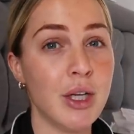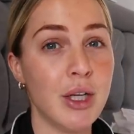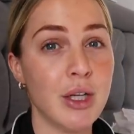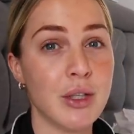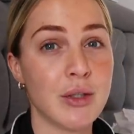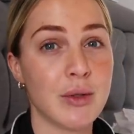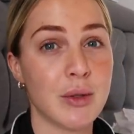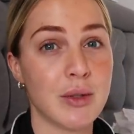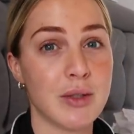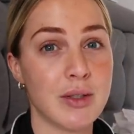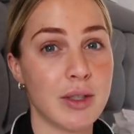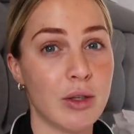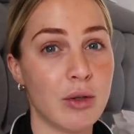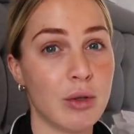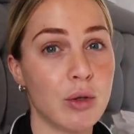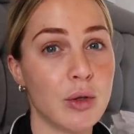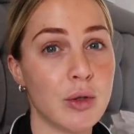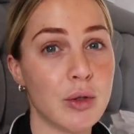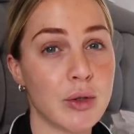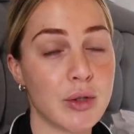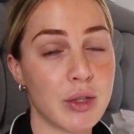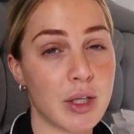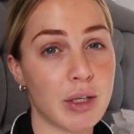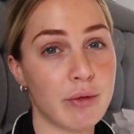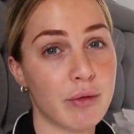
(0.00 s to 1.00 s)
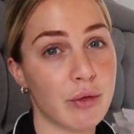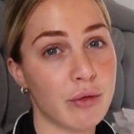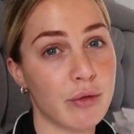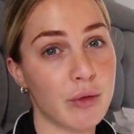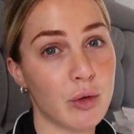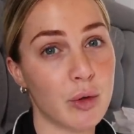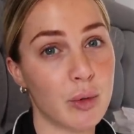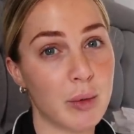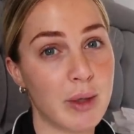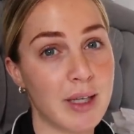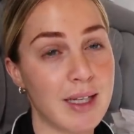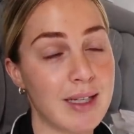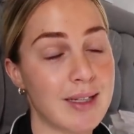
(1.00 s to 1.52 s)
So it's a course over
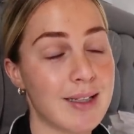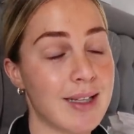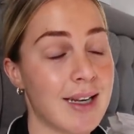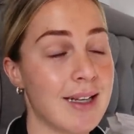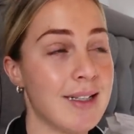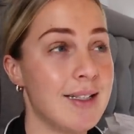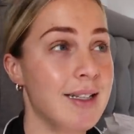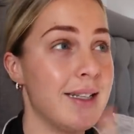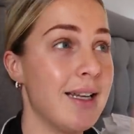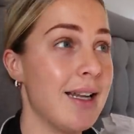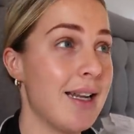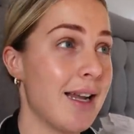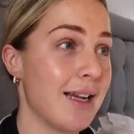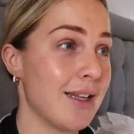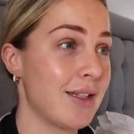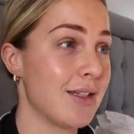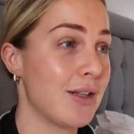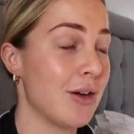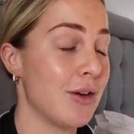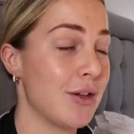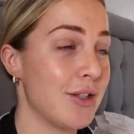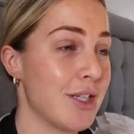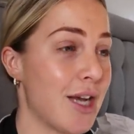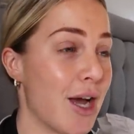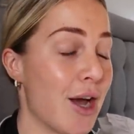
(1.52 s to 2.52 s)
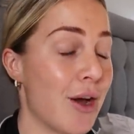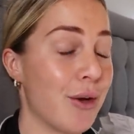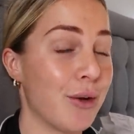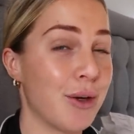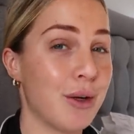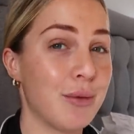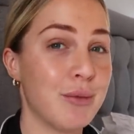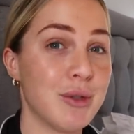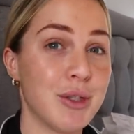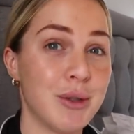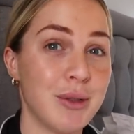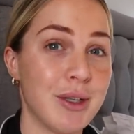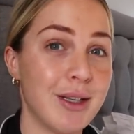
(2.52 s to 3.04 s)
4 weeks. I did it last lockdown.
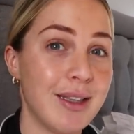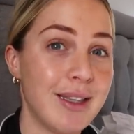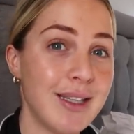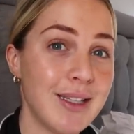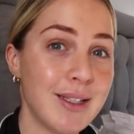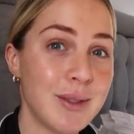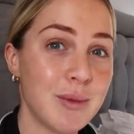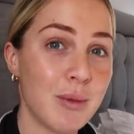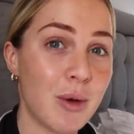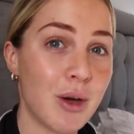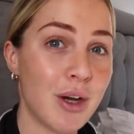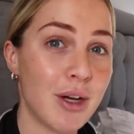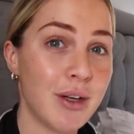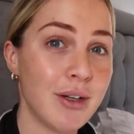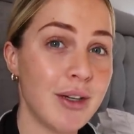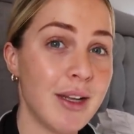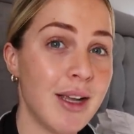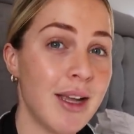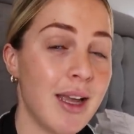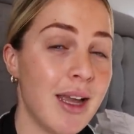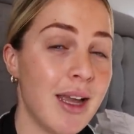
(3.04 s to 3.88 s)
I'm doing it this one.